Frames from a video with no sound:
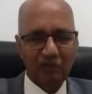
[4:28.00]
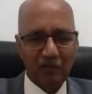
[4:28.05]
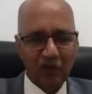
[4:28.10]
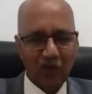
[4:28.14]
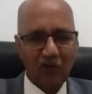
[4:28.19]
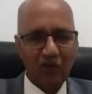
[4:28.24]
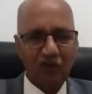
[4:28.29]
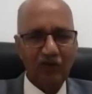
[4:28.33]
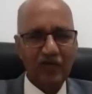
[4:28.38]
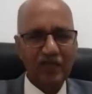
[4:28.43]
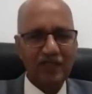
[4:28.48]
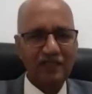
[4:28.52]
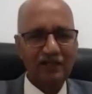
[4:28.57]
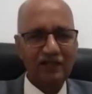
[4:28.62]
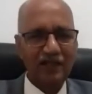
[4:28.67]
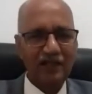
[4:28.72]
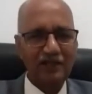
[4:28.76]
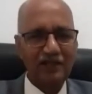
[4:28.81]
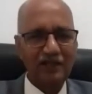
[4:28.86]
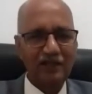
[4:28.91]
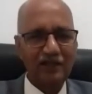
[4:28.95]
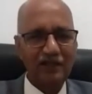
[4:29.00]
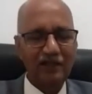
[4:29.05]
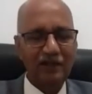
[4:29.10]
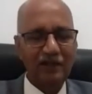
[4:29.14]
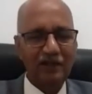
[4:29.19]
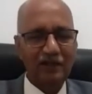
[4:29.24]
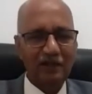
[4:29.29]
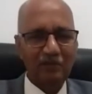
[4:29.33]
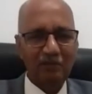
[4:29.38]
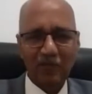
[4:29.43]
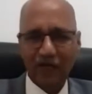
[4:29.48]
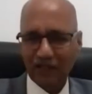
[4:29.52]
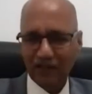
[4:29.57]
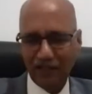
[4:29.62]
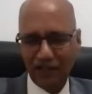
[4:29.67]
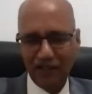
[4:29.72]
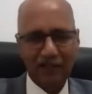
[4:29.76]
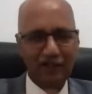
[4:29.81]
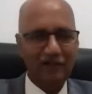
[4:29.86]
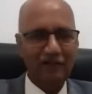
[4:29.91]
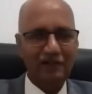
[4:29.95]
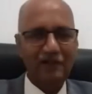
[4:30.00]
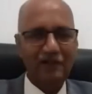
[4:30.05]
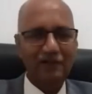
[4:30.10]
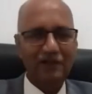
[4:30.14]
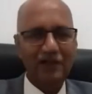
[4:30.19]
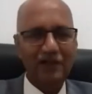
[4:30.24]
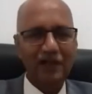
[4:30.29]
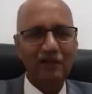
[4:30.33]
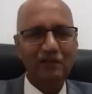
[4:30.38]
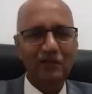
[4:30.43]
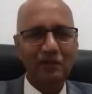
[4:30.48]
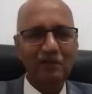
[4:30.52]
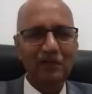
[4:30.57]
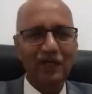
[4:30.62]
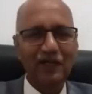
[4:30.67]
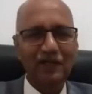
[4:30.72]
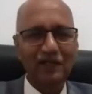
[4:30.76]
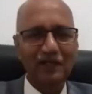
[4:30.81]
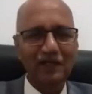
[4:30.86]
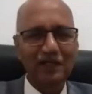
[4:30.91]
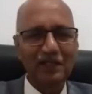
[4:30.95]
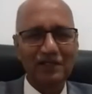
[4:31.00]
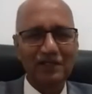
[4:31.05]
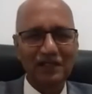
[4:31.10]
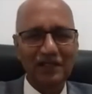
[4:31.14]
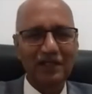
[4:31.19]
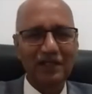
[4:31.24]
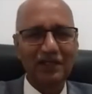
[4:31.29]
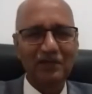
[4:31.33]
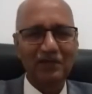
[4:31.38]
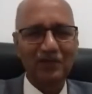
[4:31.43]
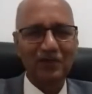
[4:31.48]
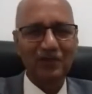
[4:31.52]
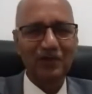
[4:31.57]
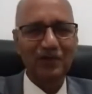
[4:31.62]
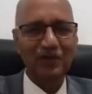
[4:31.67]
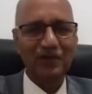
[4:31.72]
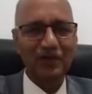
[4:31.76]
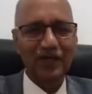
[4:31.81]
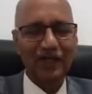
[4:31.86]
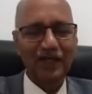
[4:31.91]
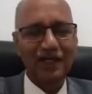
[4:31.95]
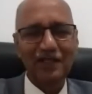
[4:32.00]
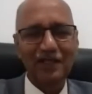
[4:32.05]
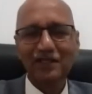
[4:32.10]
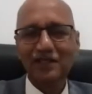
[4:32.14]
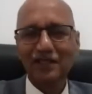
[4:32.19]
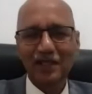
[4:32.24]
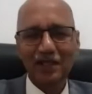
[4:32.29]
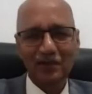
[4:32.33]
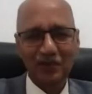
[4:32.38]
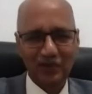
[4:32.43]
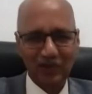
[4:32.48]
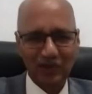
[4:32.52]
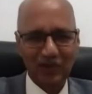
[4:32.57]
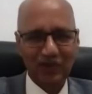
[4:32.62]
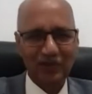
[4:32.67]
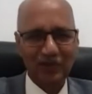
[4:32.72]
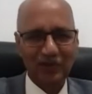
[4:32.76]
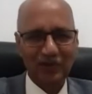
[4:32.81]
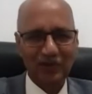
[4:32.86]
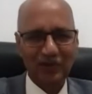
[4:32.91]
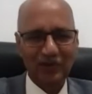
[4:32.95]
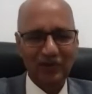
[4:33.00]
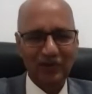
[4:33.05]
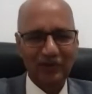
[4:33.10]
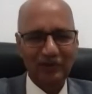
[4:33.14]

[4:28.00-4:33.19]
professionals, but then everybody is keen to listen to you.